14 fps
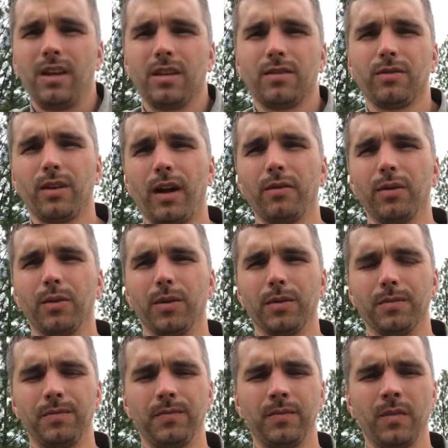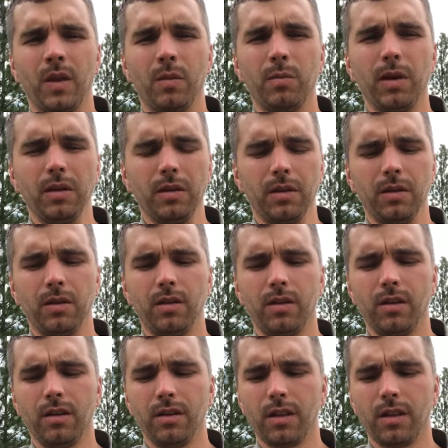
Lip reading: is for everyone, but the